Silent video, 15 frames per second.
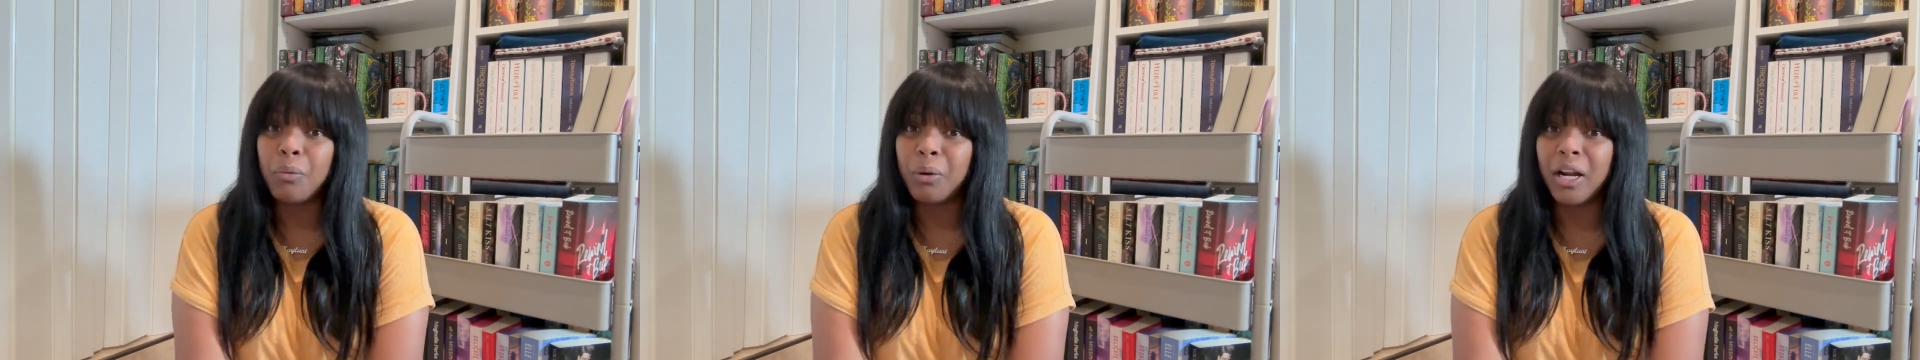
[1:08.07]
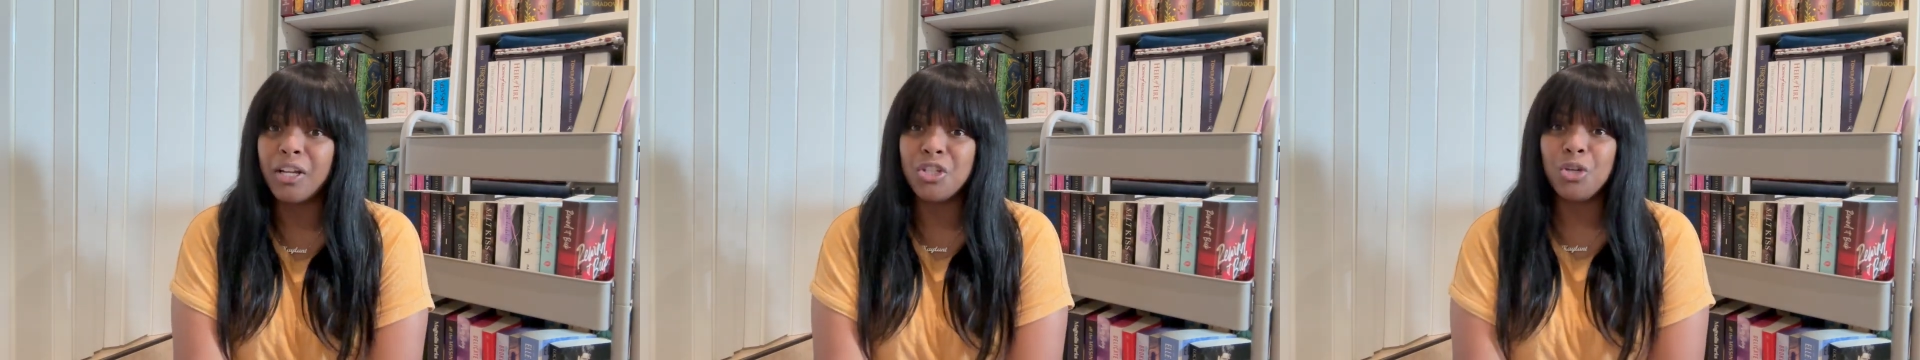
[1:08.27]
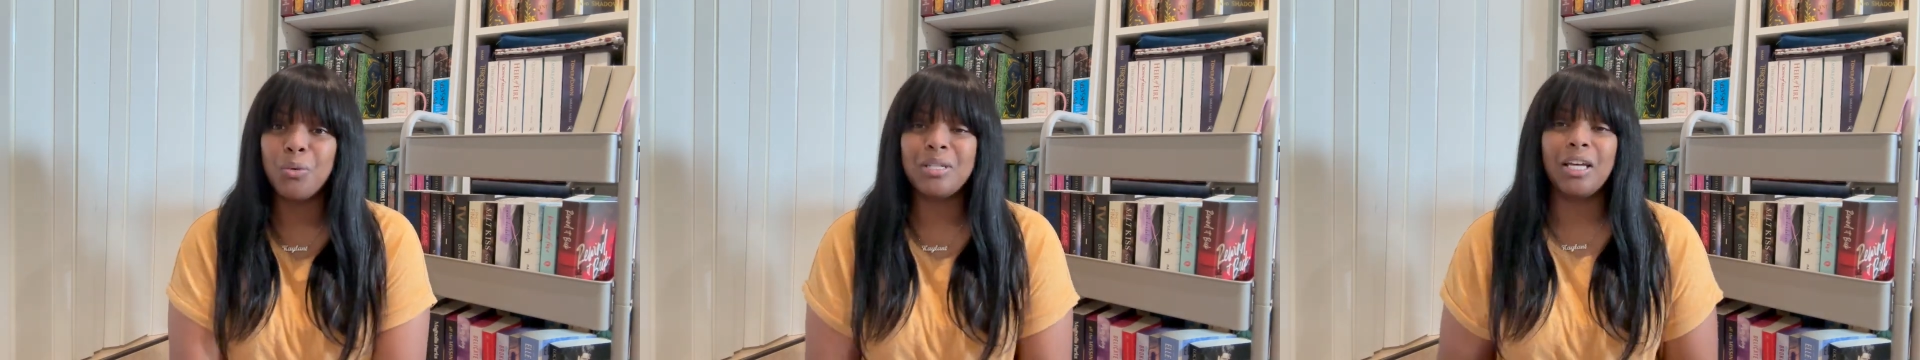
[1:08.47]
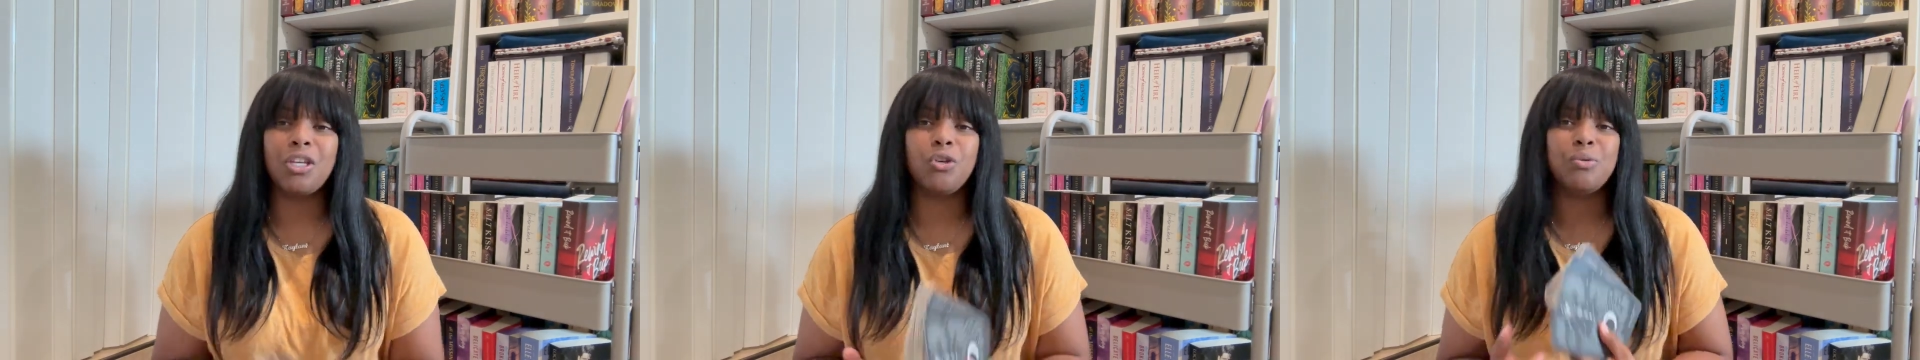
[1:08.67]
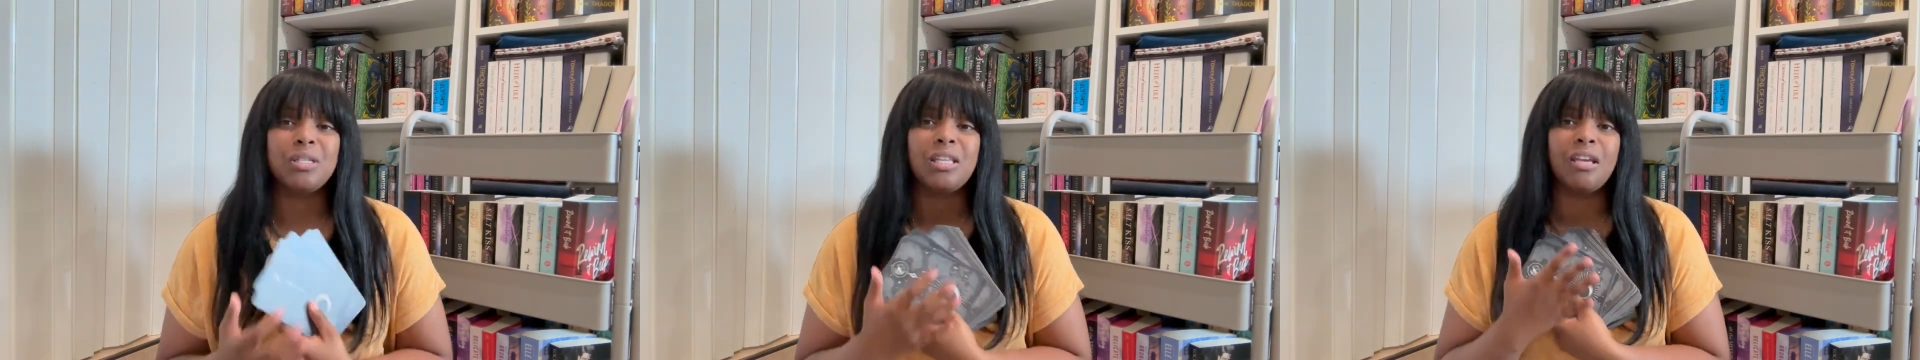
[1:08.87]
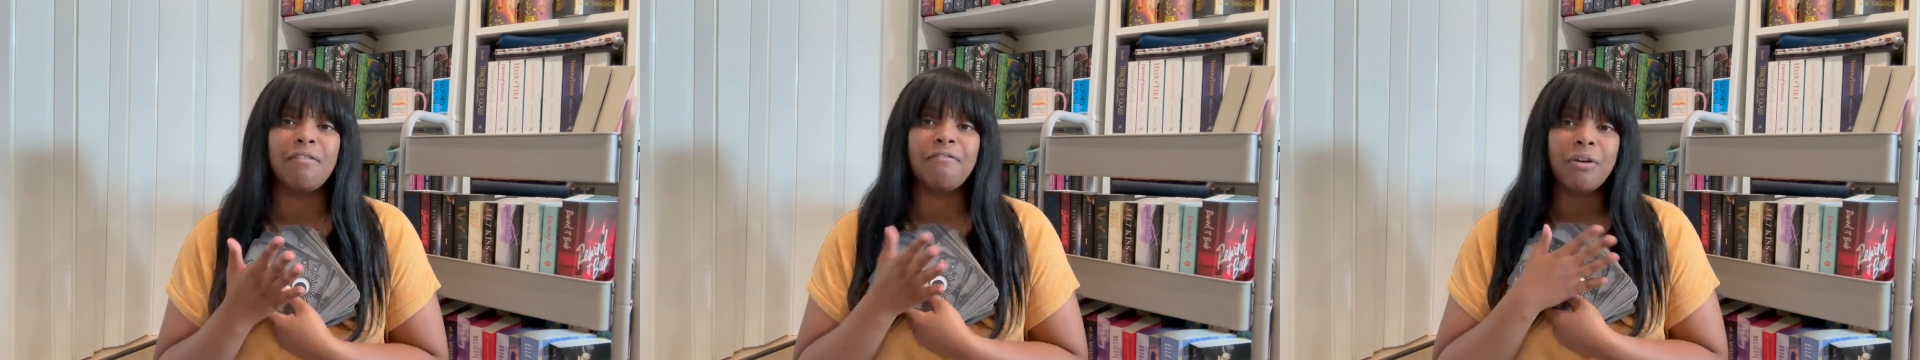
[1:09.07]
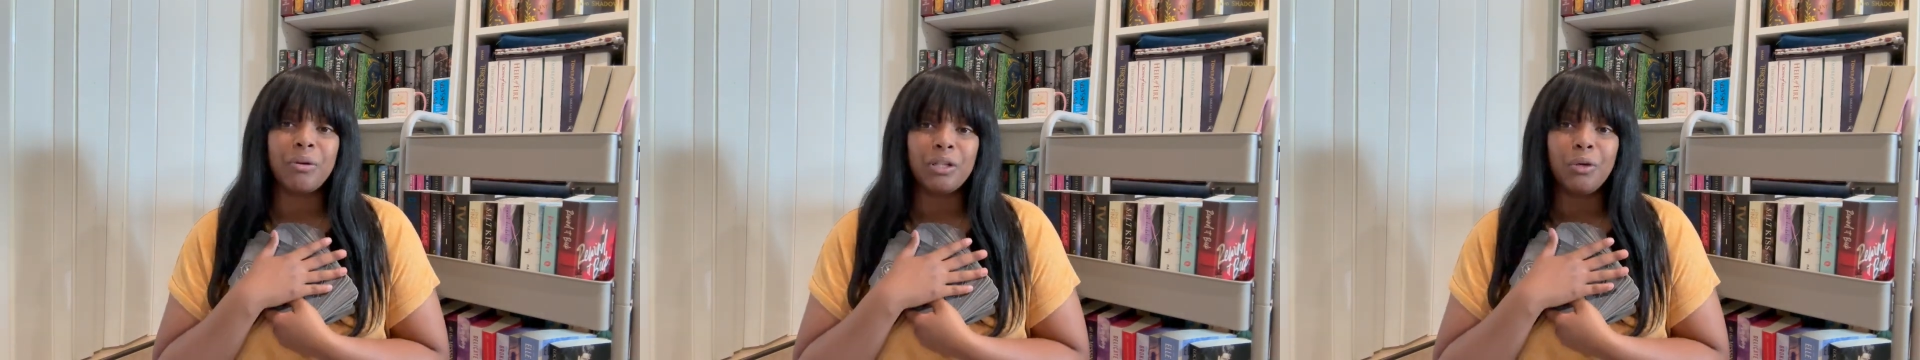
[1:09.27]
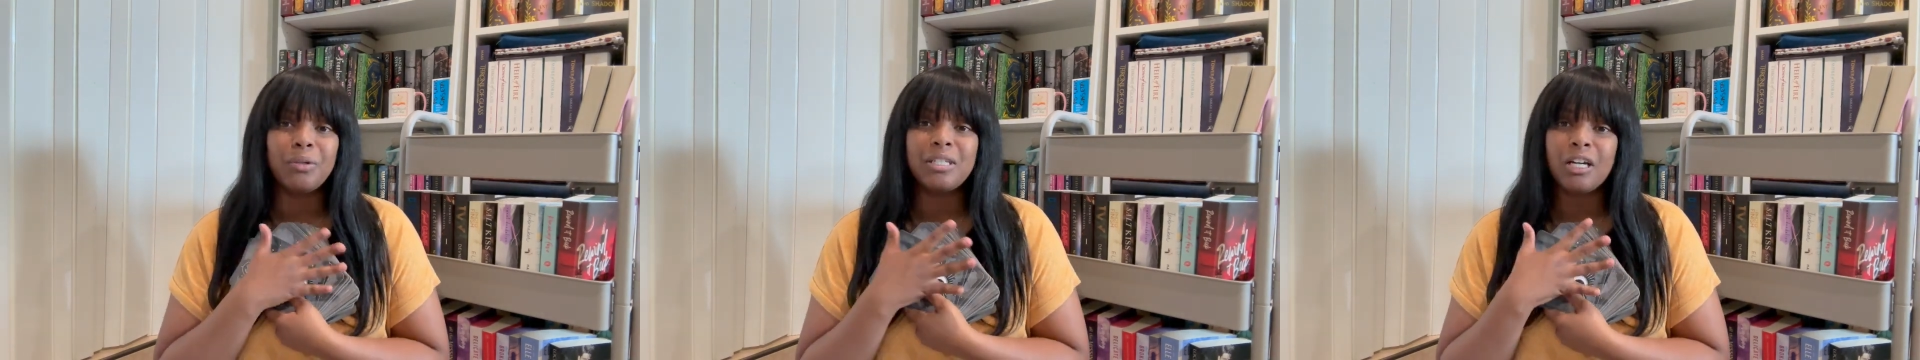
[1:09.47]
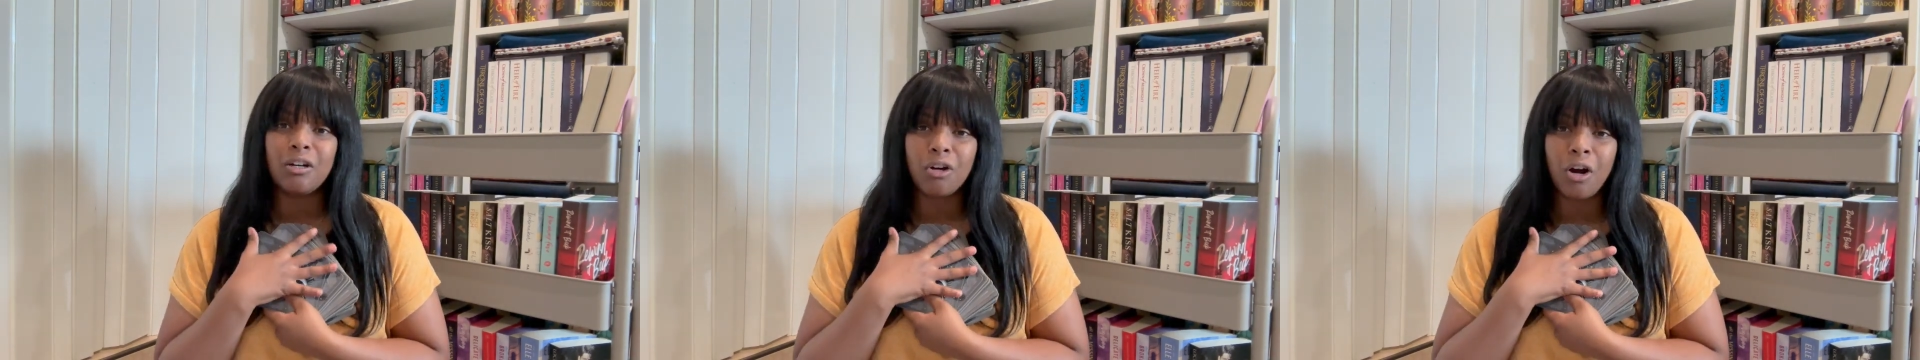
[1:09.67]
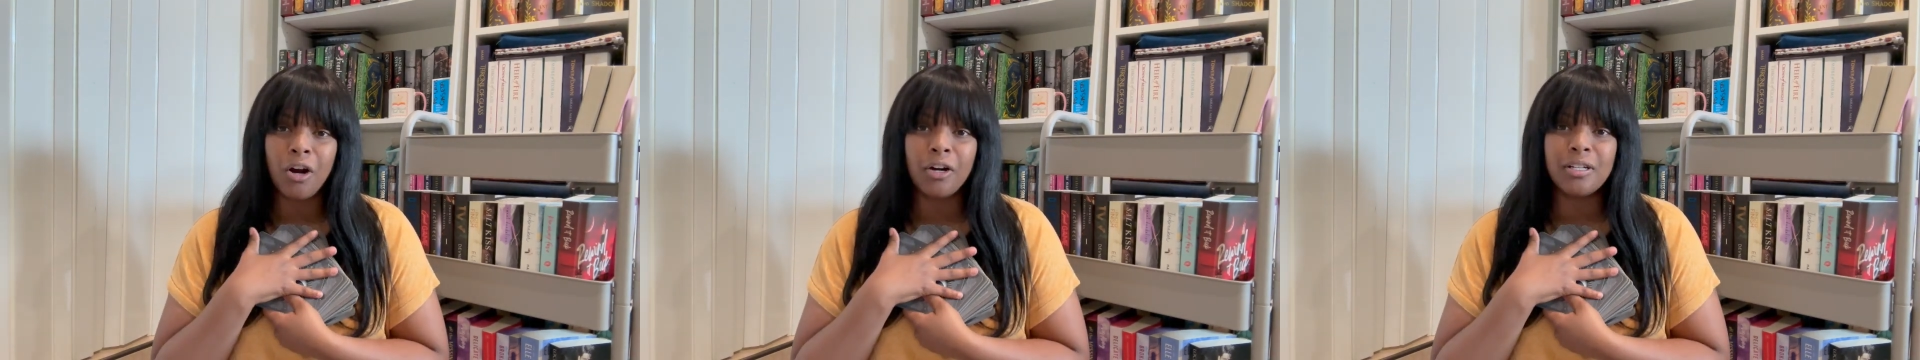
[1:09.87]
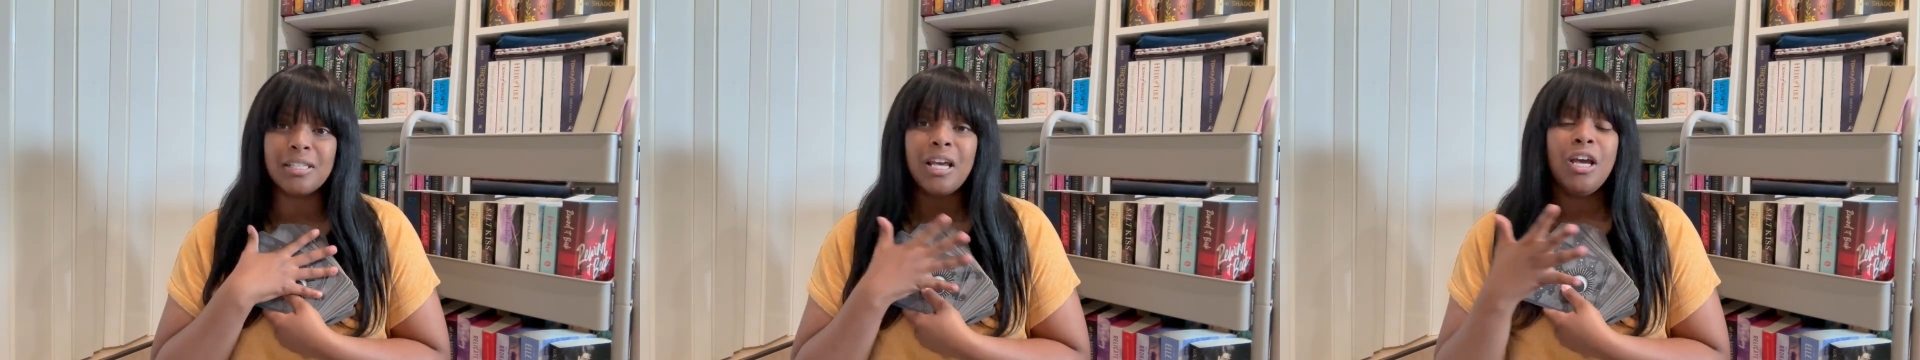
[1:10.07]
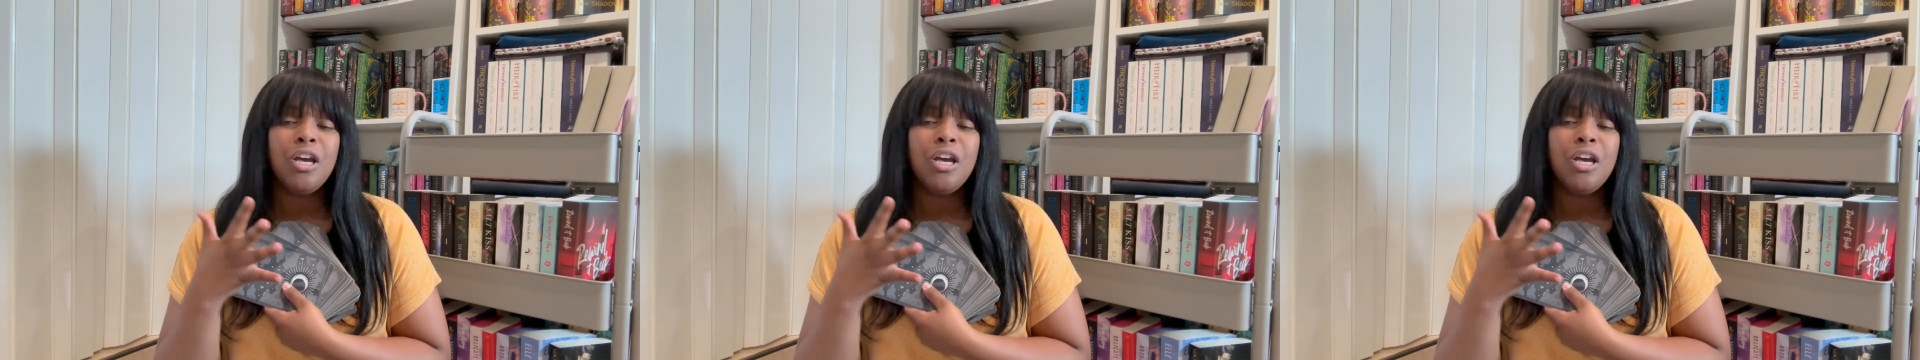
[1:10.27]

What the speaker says: what I do is I use the Fairy Loot tarot cards